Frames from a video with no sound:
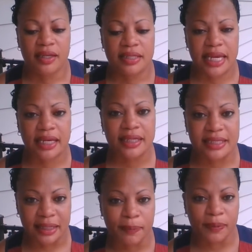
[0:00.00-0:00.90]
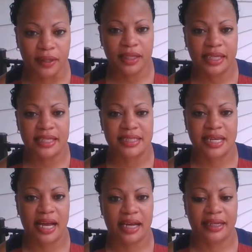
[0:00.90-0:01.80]
take a deep look
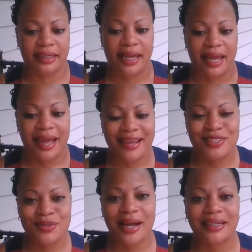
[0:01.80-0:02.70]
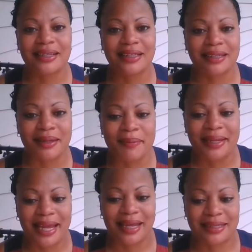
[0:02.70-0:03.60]
inside and try to
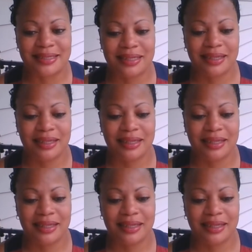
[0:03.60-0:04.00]
eliminate